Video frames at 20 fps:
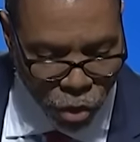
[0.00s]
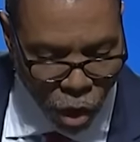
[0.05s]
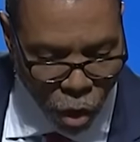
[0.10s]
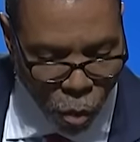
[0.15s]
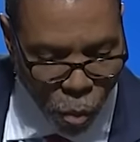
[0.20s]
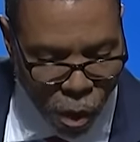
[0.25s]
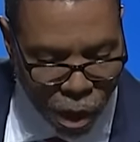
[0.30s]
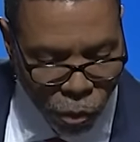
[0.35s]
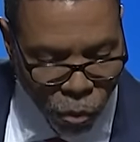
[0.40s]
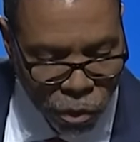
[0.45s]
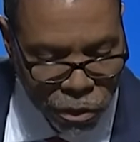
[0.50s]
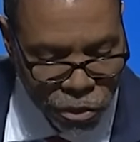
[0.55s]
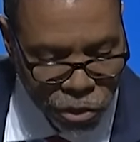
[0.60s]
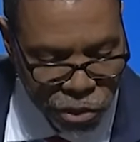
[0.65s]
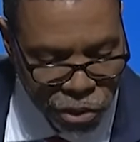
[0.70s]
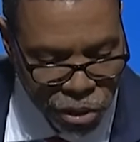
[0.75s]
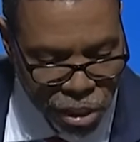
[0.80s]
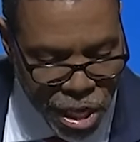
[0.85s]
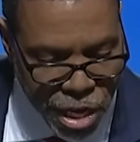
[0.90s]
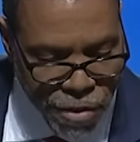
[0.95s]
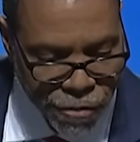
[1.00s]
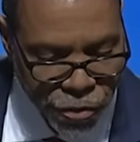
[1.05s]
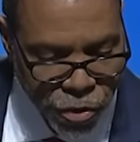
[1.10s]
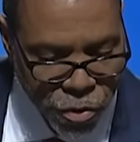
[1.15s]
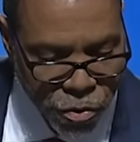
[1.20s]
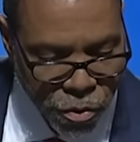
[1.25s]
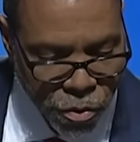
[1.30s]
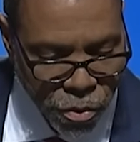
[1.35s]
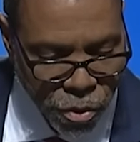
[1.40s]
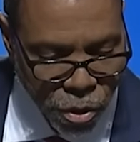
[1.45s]
one will deceive
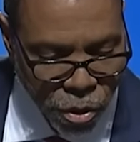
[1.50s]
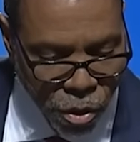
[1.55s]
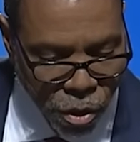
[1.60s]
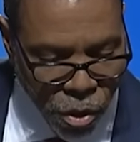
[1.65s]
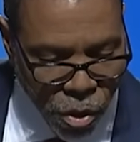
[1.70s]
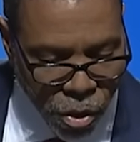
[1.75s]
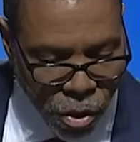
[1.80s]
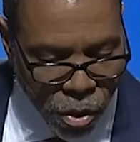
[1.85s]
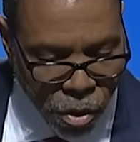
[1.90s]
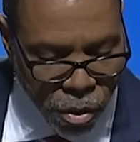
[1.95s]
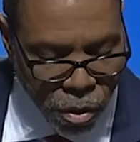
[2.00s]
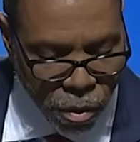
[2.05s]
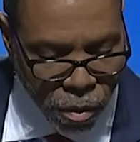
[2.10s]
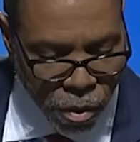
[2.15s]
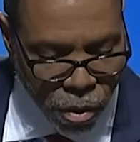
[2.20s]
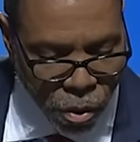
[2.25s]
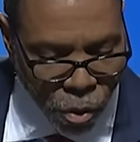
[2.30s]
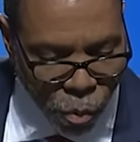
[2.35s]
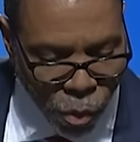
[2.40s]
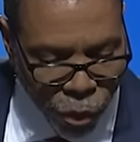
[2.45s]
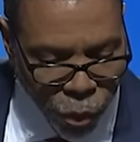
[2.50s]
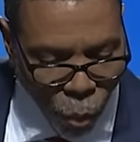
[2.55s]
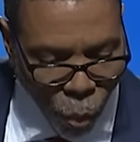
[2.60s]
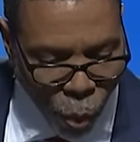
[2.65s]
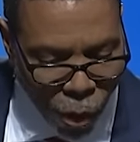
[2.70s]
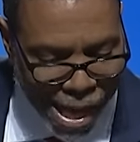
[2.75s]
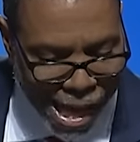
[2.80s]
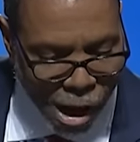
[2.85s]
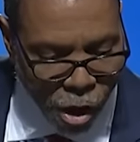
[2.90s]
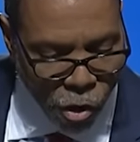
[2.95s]
you with
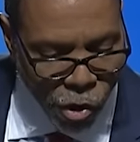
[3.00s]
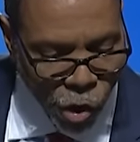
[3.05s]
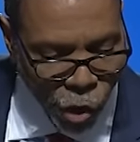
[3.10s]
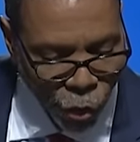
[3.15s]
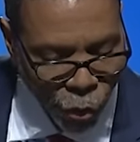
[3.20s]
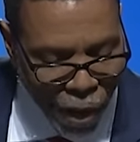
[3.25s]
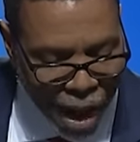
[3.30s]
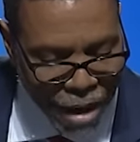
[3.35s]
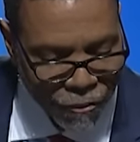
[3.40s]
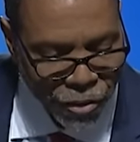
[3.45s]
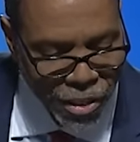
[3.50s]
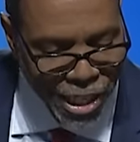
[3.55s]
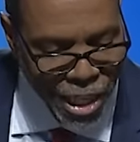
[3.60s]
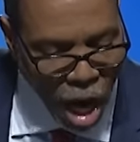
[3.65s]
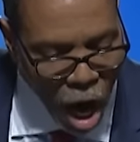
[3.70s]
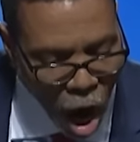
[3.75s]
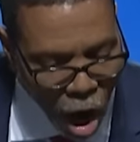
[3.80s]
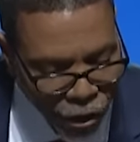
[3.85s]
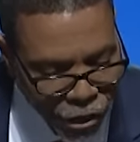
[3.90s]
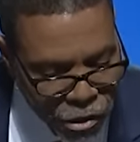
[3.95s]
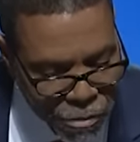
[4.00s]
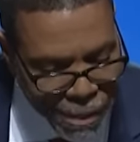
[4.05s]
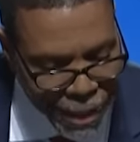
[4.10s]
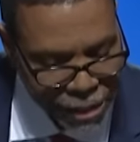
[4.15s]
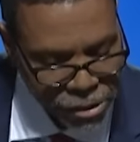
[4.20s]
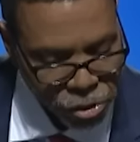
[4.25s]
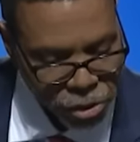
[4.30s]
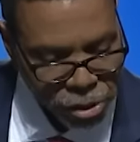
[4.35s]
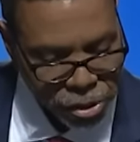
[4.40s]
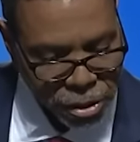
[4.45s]
well-crafted
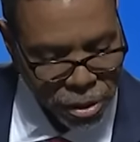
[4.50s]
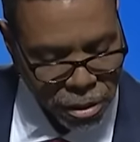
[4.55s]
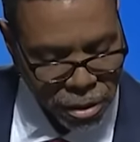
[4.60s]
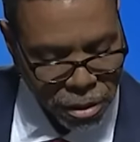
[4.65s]
arguments.